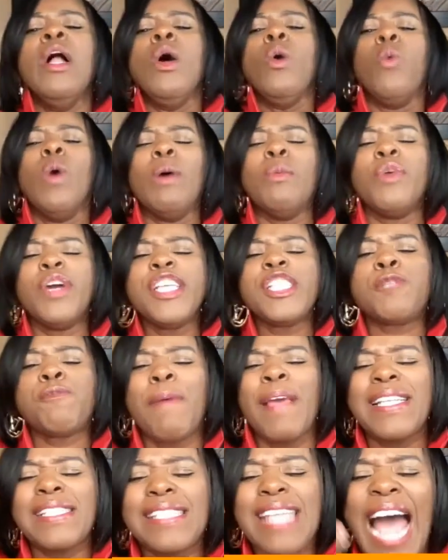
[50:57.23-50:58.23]
when we
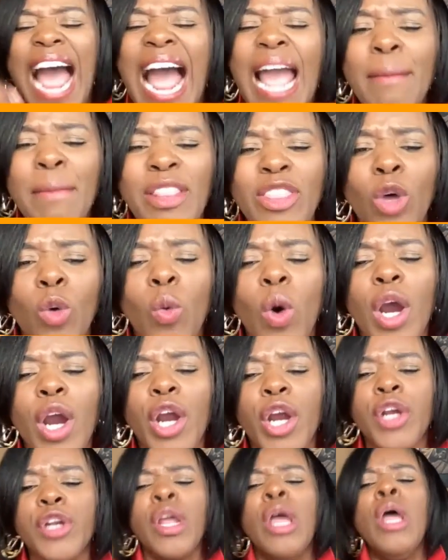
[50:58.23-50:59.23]
spend time in the
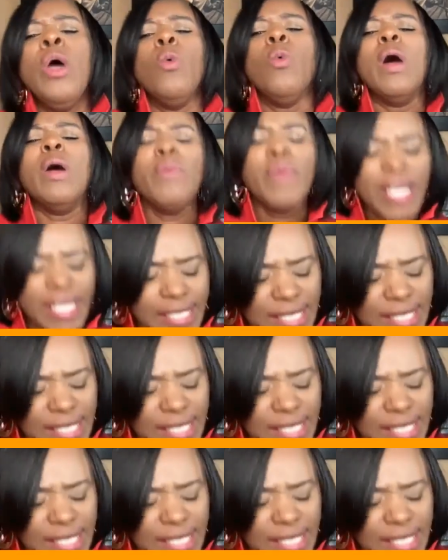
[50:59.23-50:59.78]
word, when we